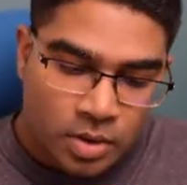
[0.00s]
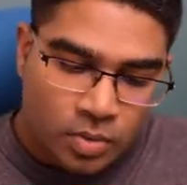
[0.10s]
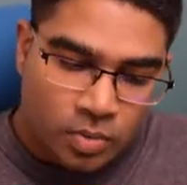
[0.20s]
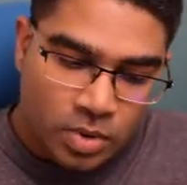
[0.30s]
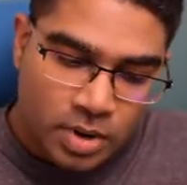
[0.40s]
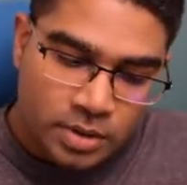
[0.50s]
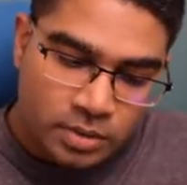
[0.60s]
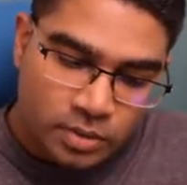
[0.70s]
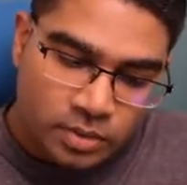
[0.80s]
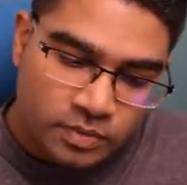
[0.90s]

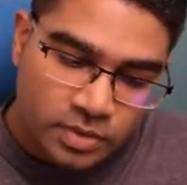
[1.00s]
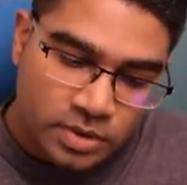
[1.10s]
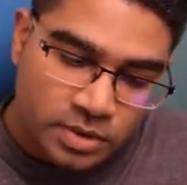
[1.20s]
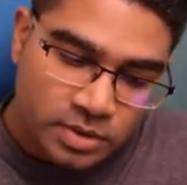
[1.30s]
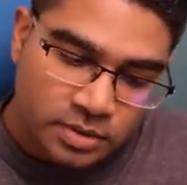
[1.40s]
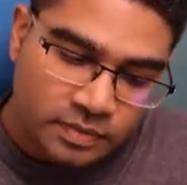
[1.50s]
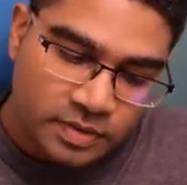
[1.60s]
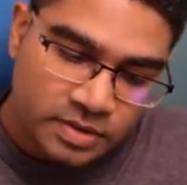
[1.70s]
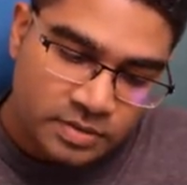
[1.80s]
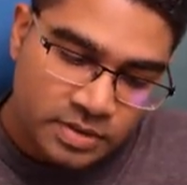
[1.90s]
1 over the
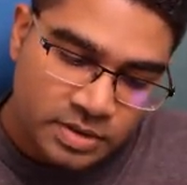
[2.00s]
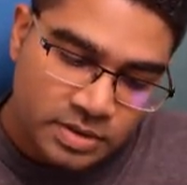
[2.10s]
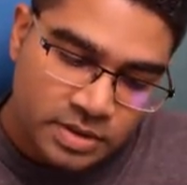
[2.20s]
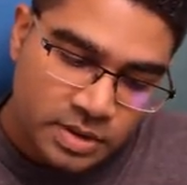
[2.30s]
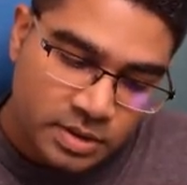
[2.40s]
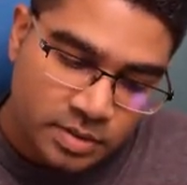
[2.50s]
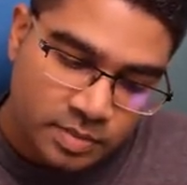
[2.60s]
first resistor